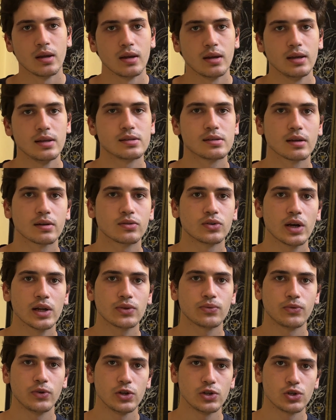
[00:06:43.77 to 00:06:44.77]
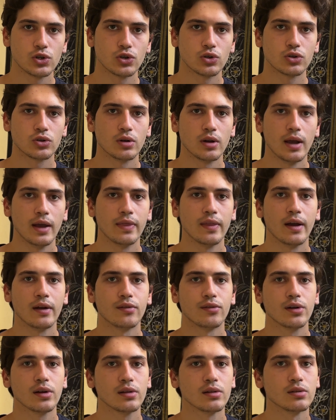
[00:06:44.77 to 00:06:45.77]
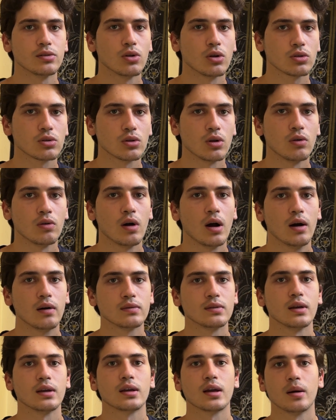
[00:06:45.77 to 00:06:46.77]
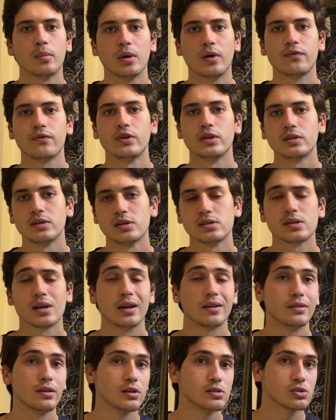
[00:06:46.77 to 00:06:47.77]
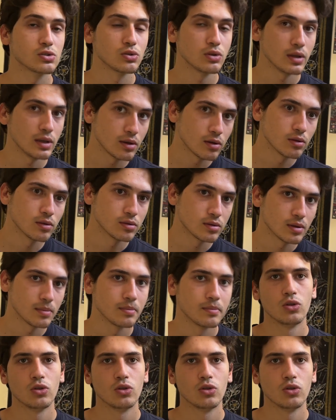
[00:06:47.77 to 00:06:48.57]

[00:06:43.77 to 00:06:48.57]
It's a great feature, and I really don't know how they come up with these ideas to include them.